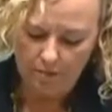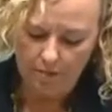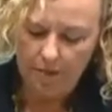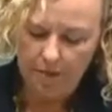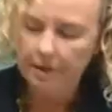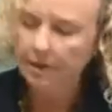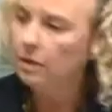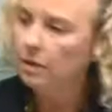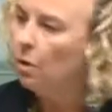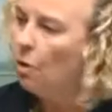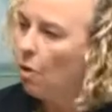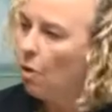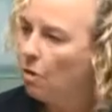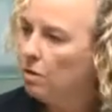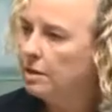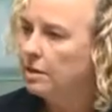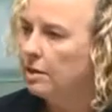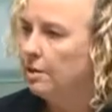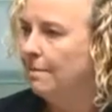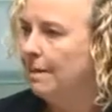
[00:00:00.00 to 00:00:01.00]
but it
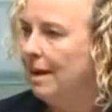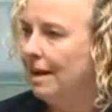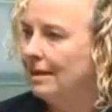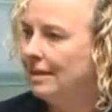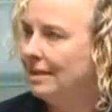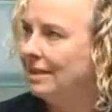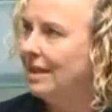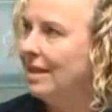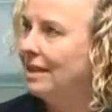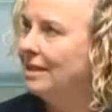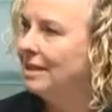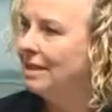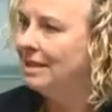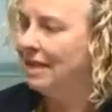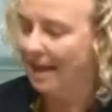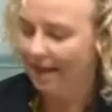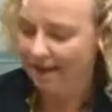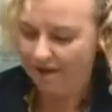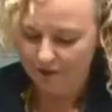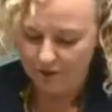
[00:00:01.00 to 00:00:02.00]
also makes sense
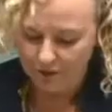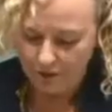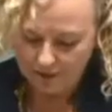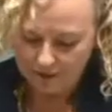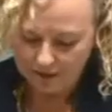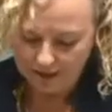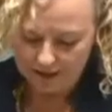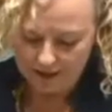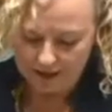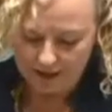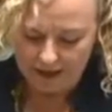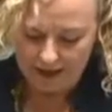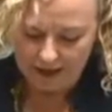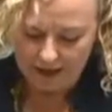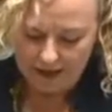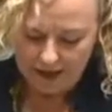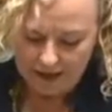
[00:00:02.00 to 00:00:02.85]
economically,